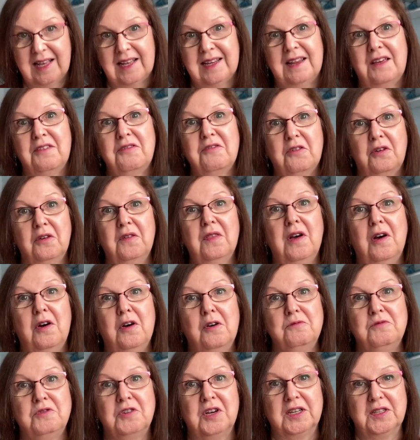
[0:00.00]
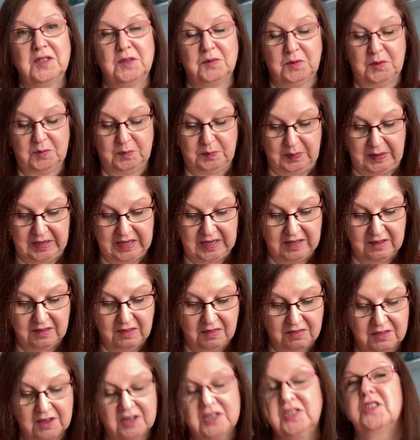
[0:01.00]
and I thought the Hope dress would be
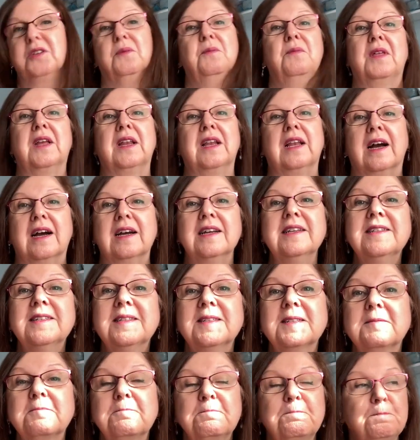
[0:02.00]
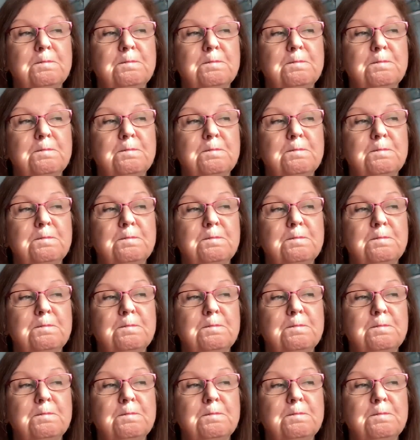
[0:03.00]
the something nice.